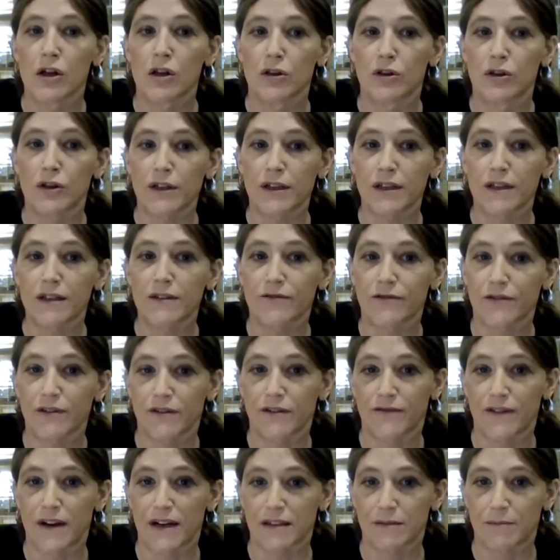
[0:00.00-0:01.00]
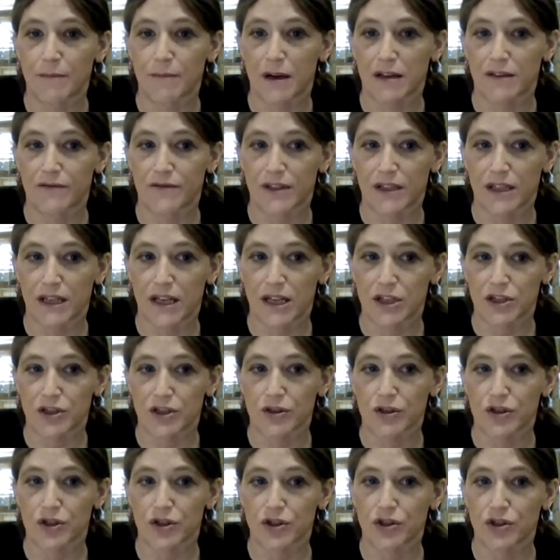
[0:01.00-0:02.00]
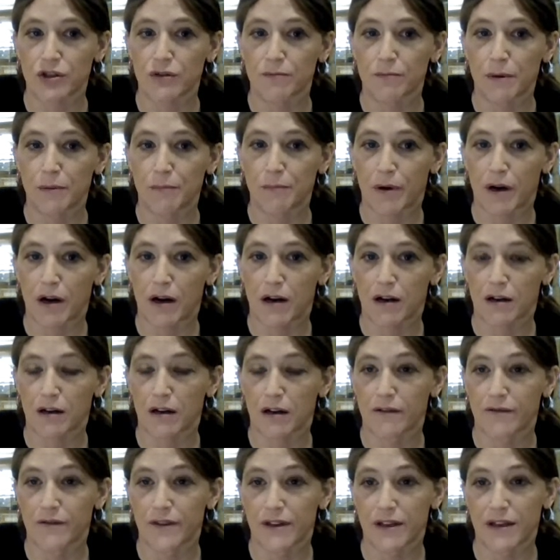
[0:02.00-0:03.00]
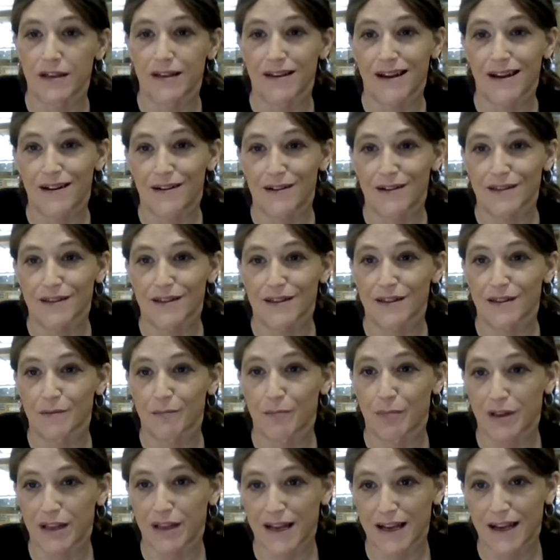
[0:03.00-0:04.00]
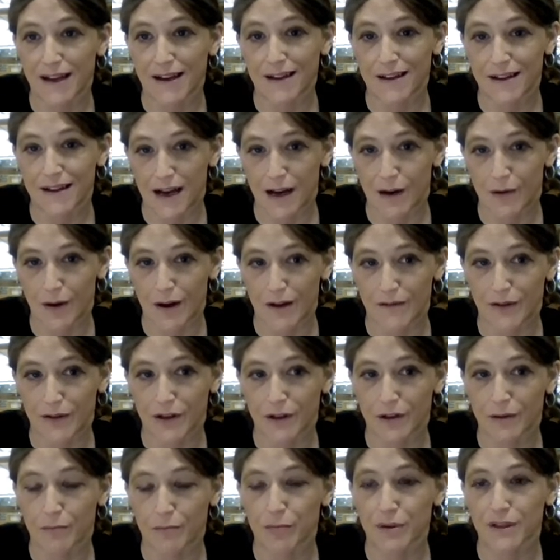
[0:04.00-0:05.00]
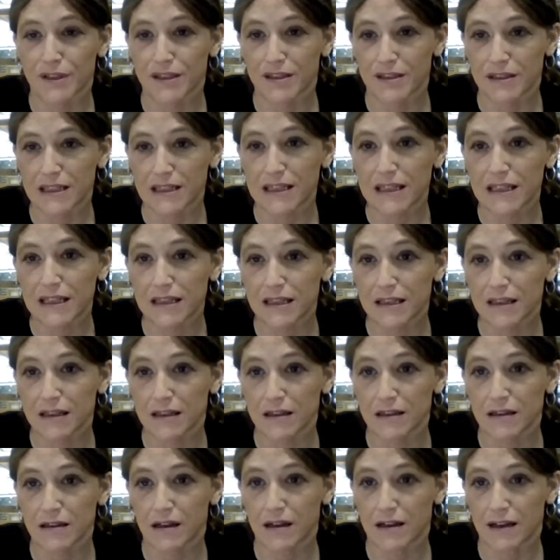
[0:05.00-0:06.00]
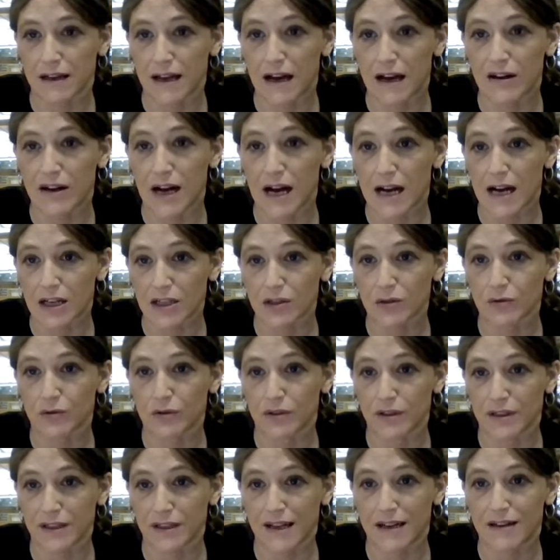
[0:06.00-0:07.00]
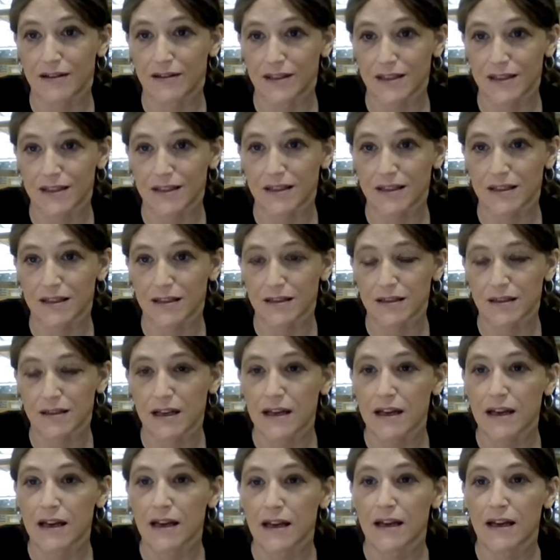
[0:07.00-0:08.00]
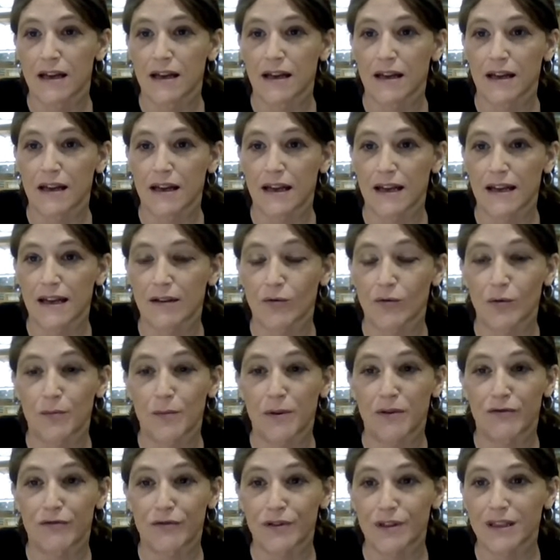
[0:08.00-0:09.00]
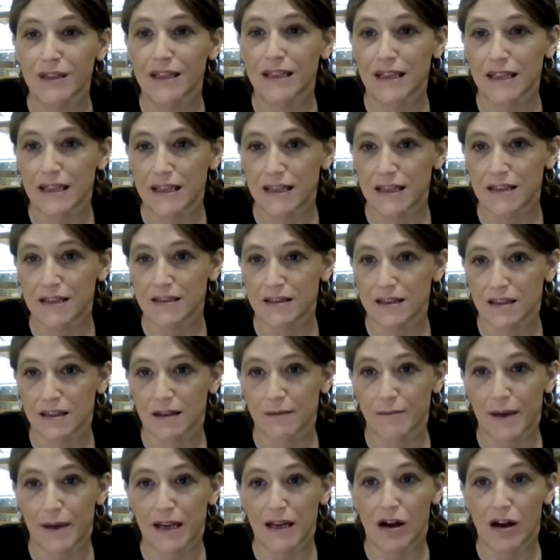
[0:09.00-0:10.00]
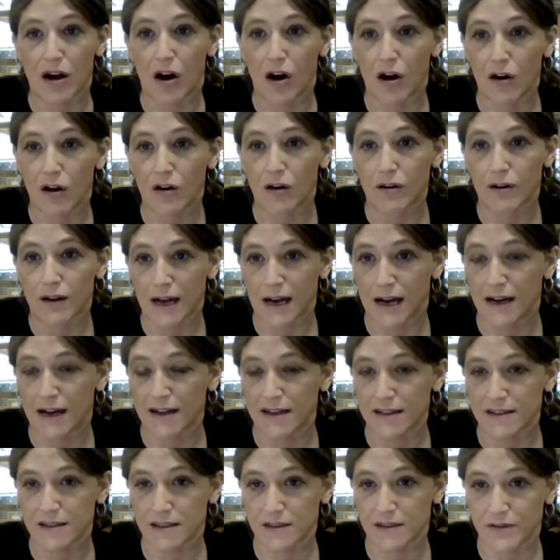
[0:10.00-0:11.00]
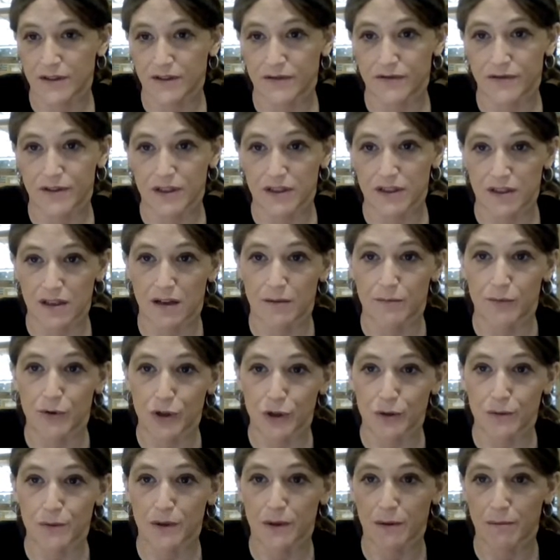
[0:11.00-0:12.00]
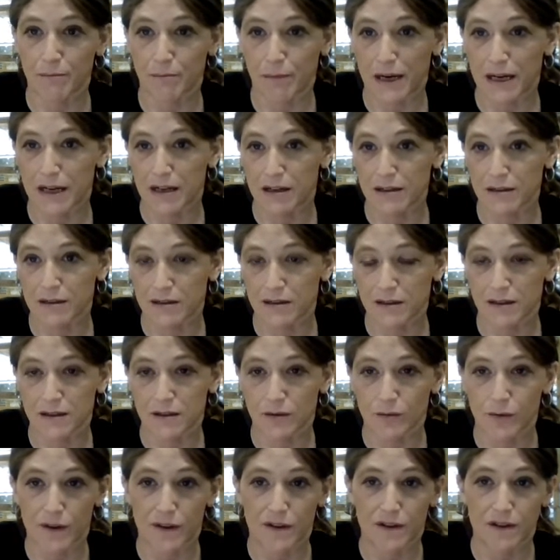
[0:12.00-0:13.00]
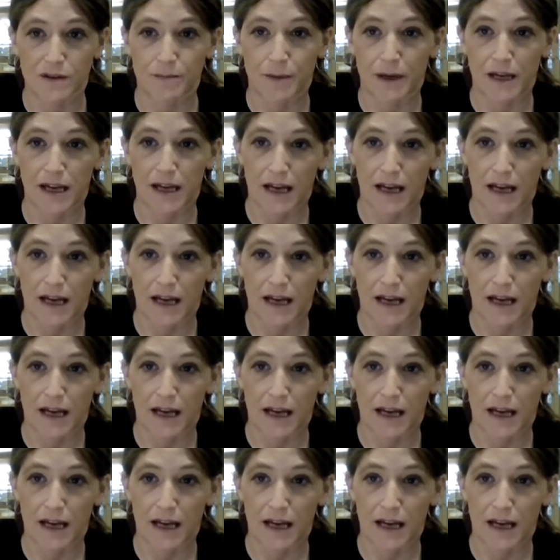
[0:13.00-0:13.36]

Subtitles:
Looking for effect modification should be part of the analysis plan, however, preceding actual analysis. it would be really easy to make all kinds of different subgroup comparisons, whether it's by